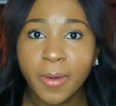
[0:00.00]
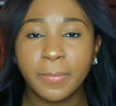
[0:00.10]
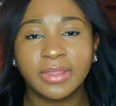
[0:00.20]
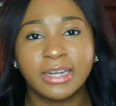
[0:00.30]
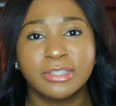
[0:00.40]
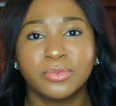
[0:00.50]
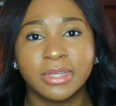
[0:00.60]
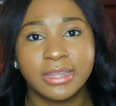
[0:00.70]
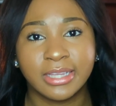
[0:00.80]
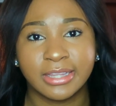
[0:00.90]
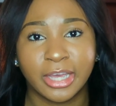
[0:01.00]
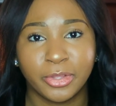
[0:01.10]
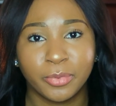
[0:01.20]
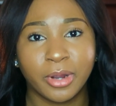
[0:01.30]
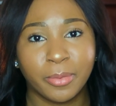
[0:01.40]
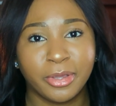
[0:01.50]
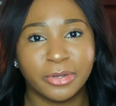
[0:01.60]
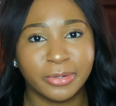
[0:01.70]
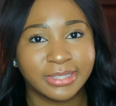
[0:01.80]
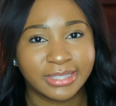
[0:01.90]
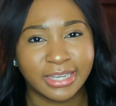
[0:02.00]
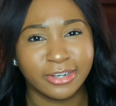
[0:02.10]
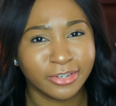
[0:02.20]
But that is one thing that you probably noticed, like,